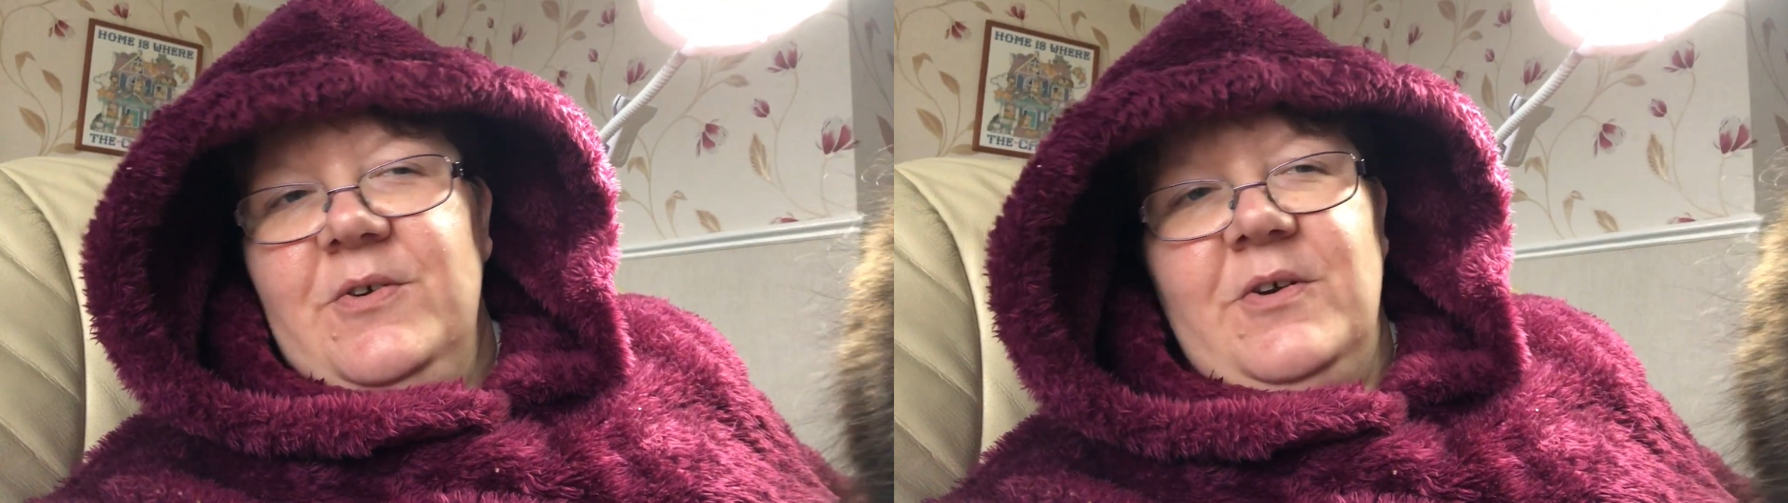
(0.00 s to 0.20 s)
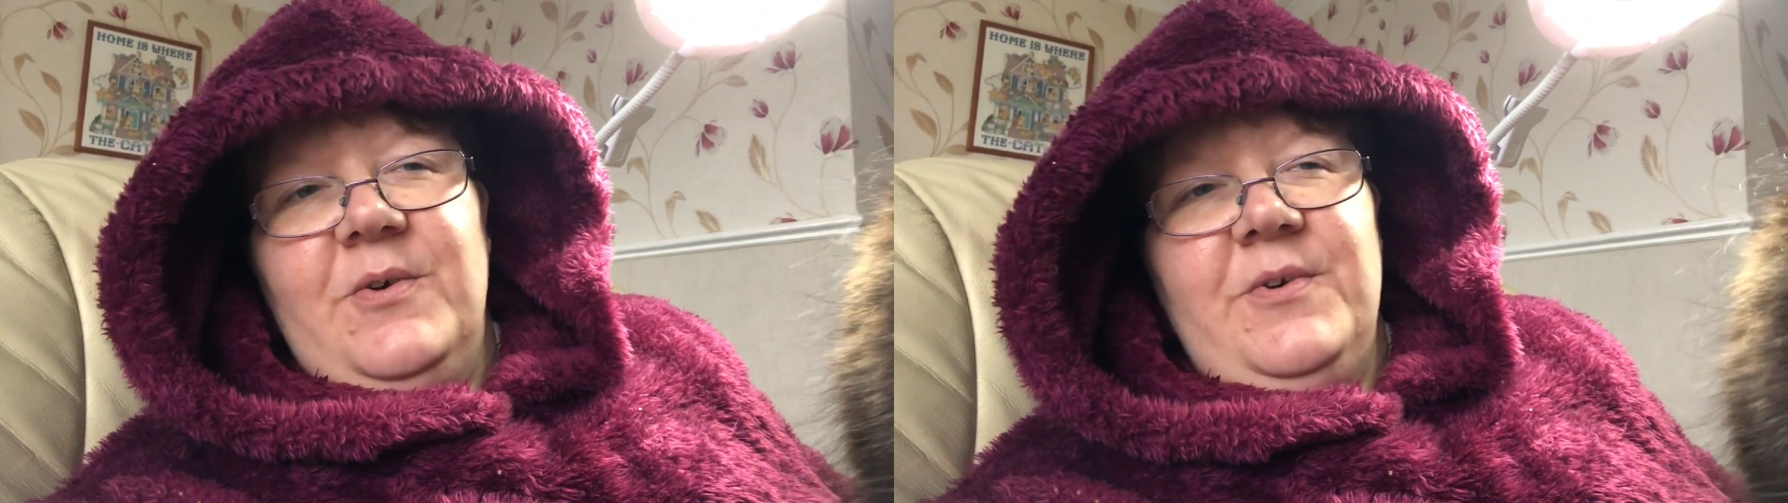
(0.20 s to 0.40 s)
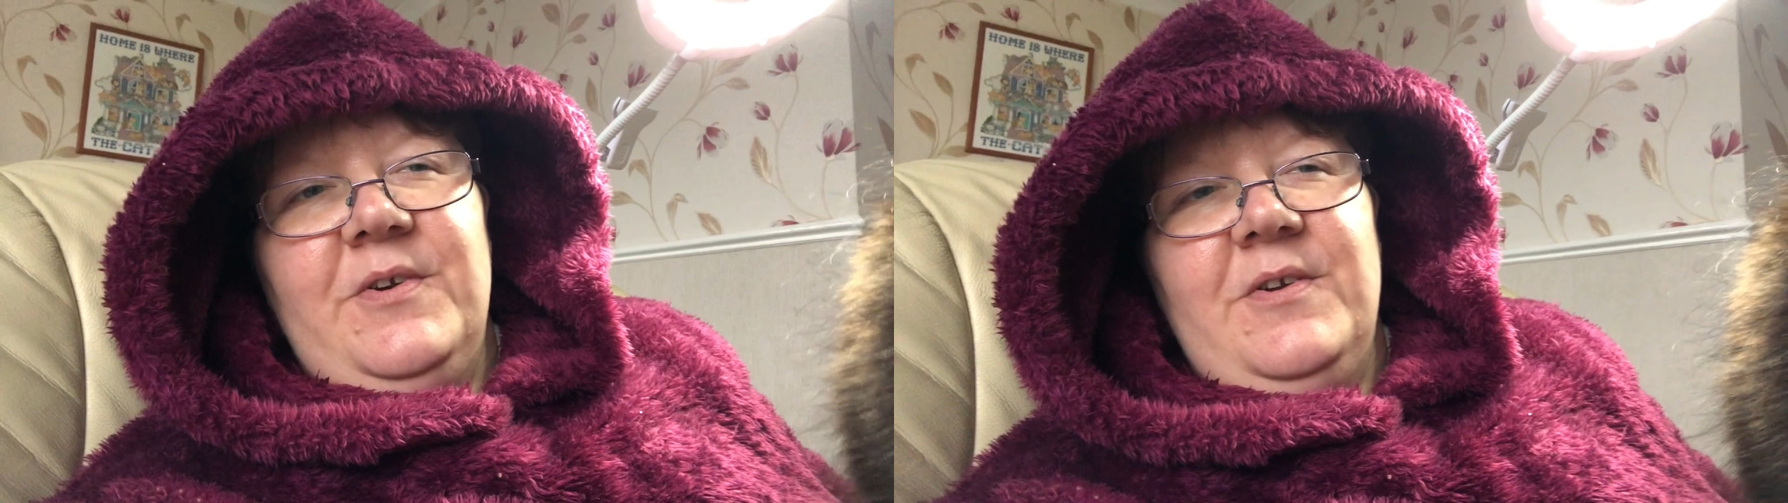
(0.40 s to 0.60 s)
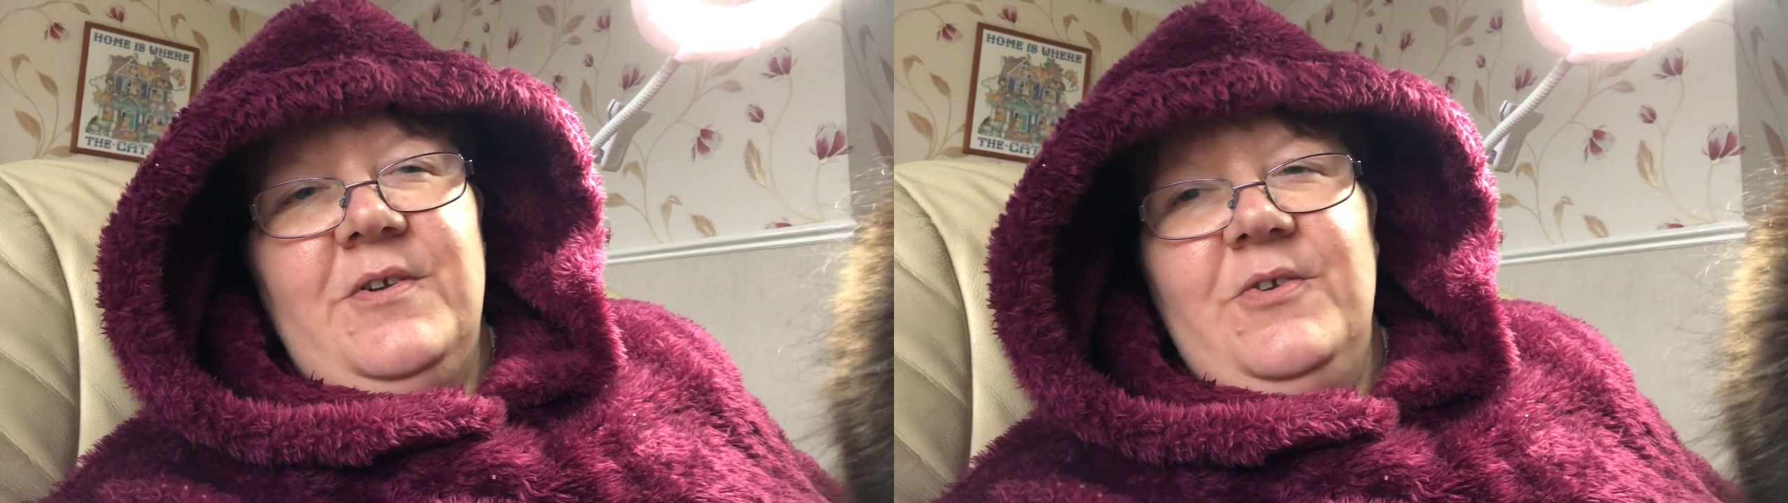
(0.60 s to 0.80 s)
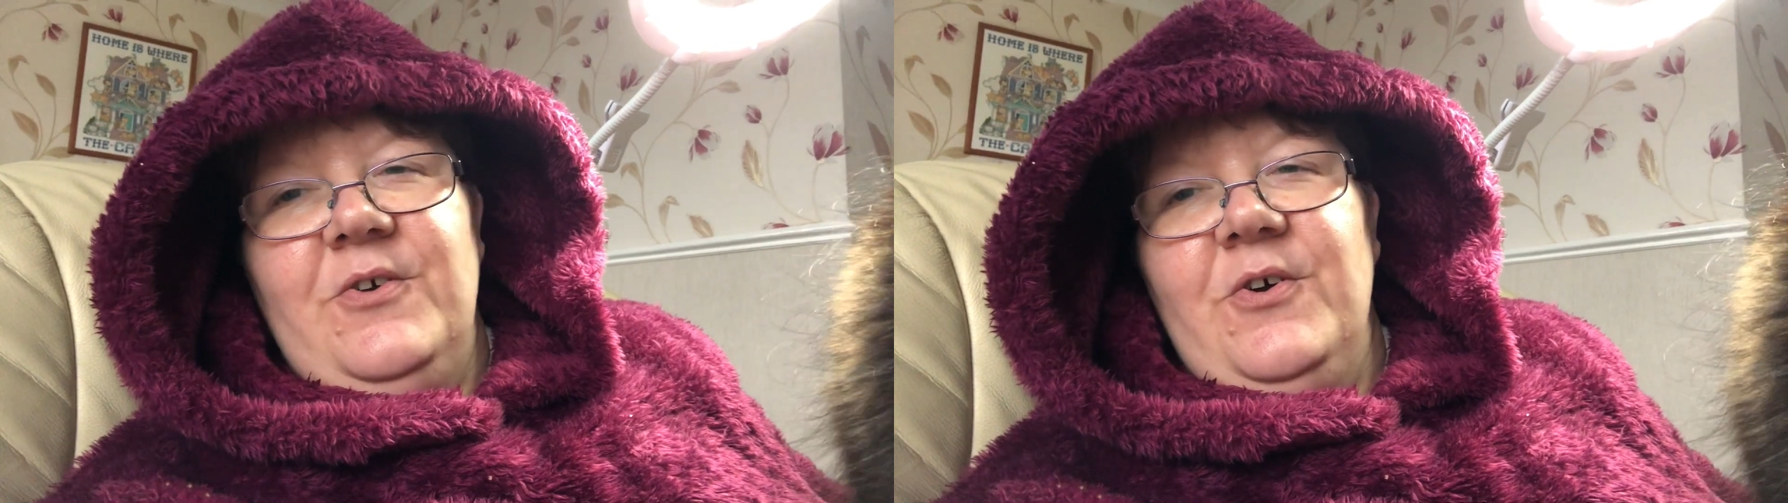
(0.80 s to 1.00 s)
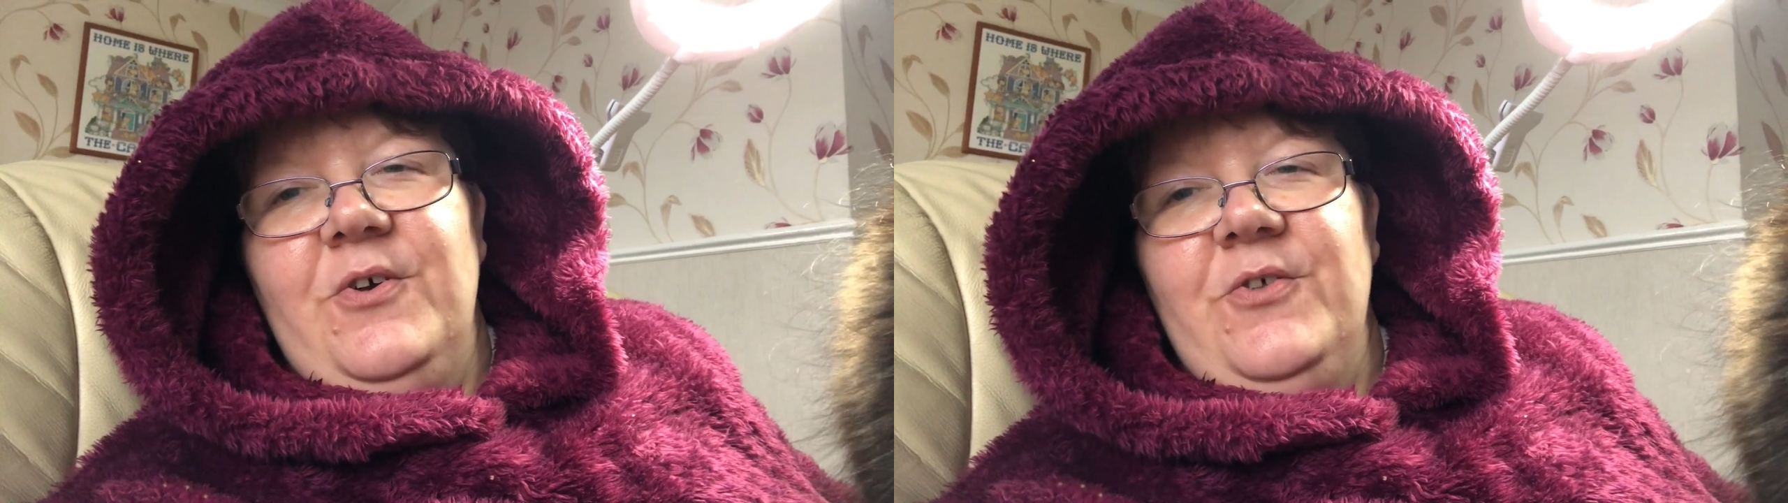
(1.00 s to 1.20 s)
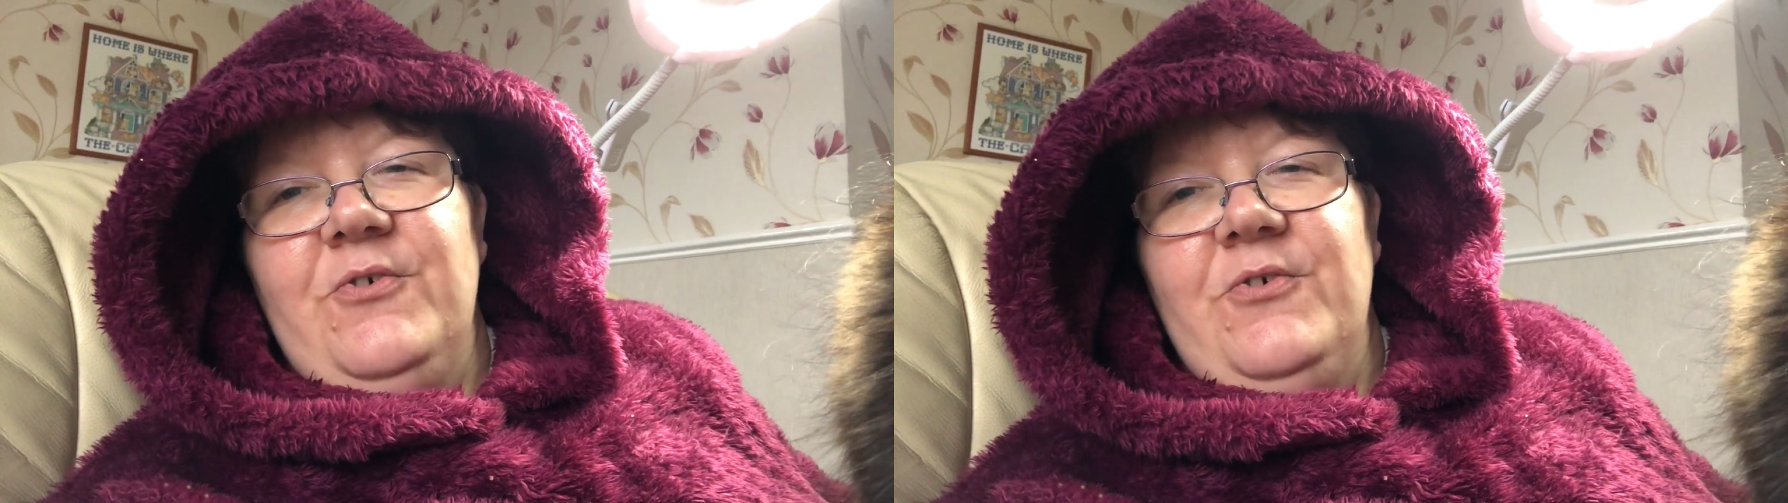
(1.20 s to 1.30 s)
go and look at all the